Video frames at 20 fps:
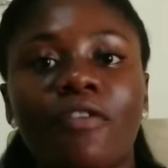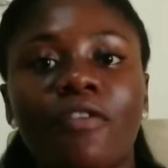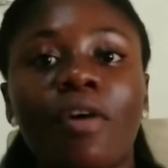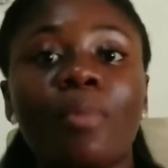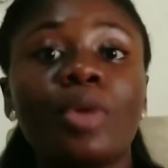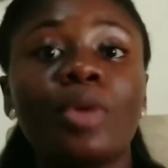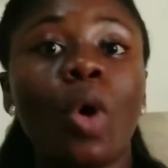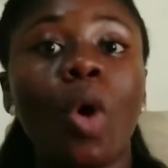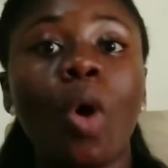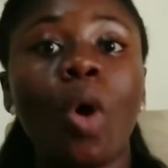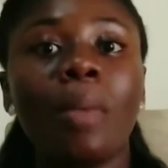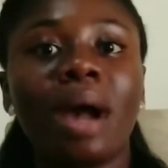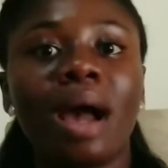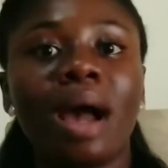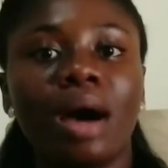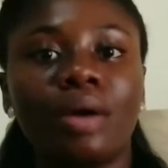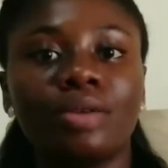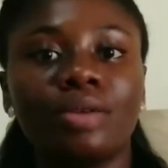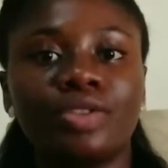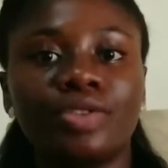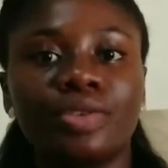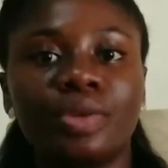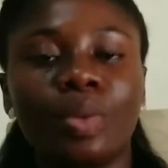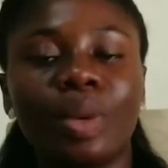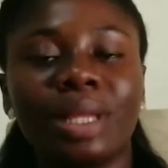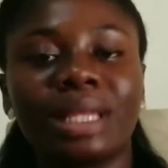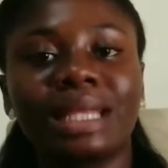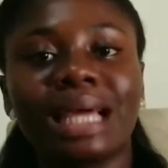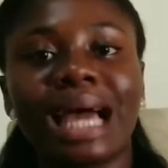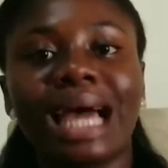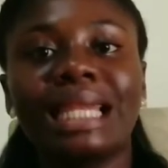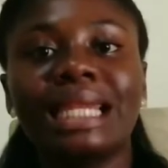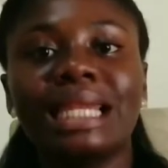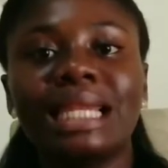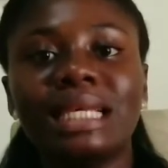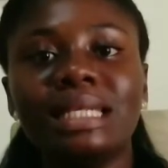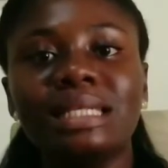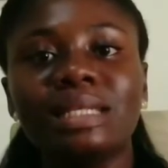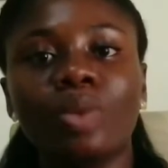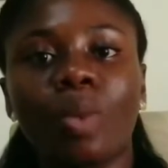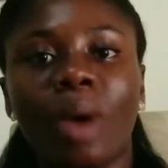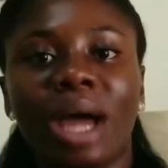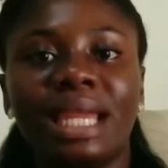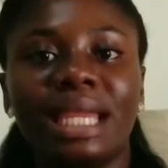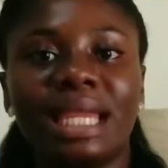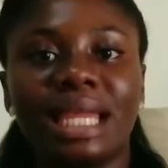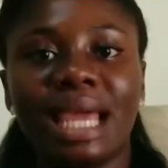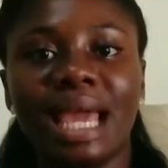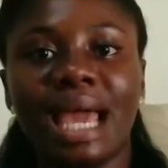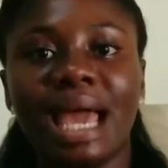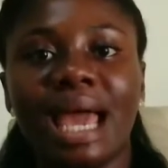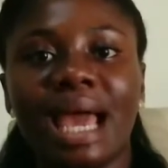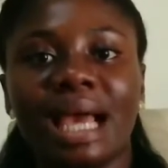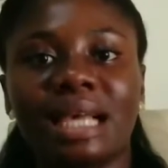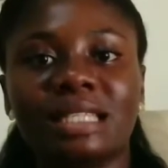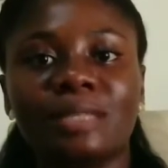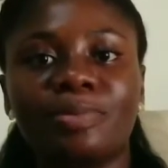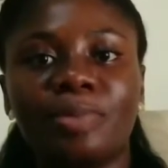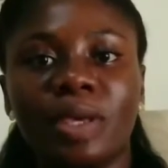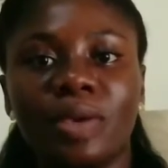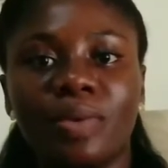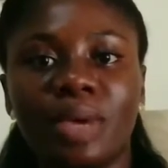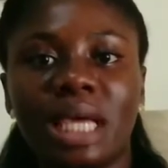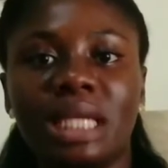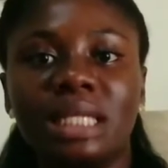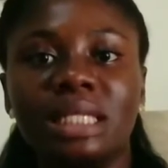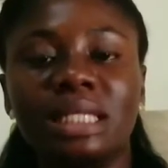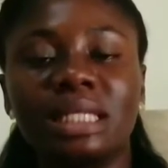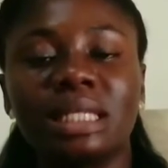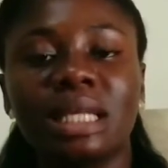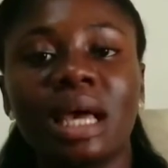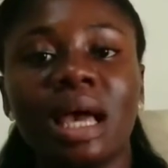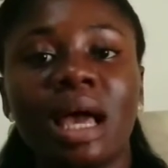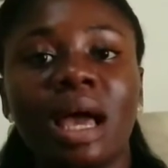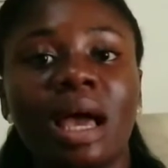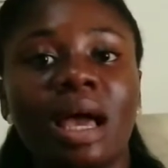from your home country with at least 1 year experience.